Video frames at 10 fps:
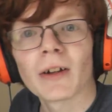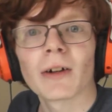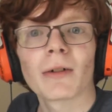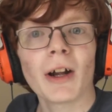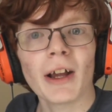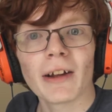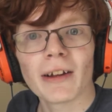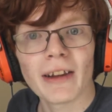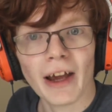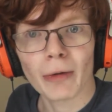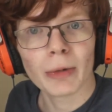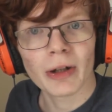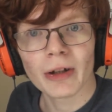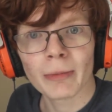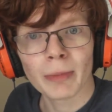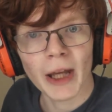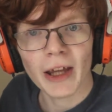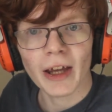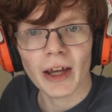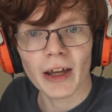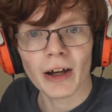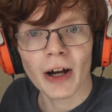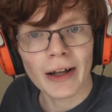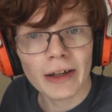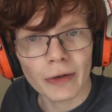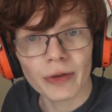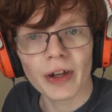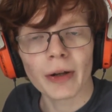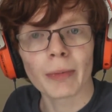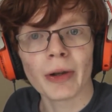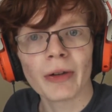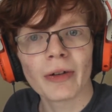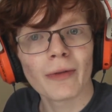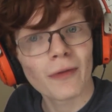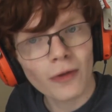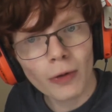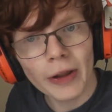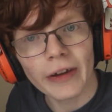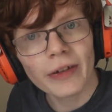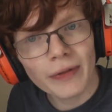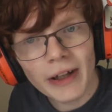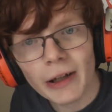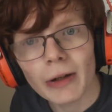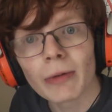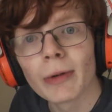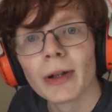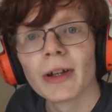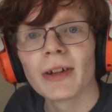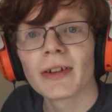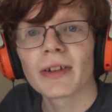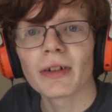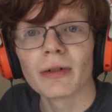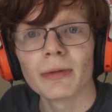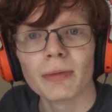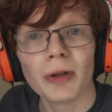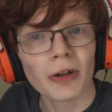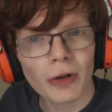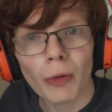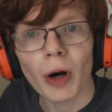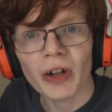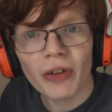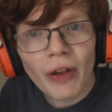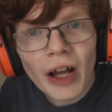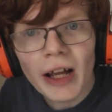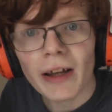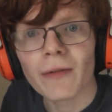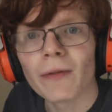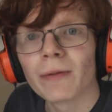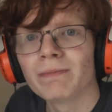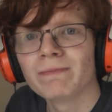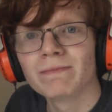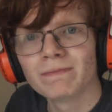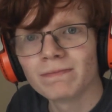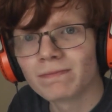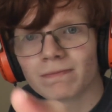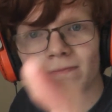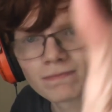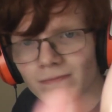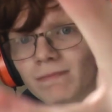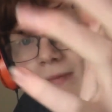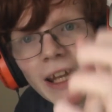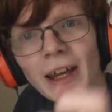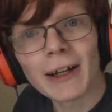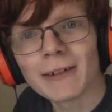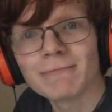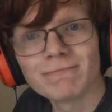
Alright, now I'm going to make a audio segment for this video, so you're going to watch it live. Yeah.